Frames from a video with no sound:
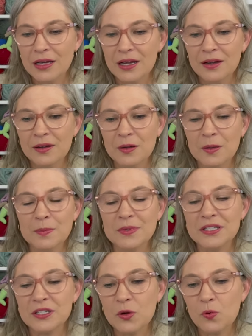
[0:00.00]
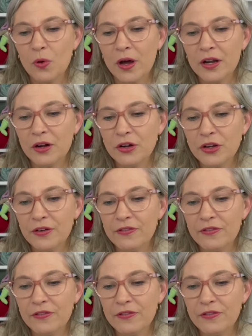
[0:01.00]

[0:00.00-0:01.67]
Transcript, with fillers: Um, so what are your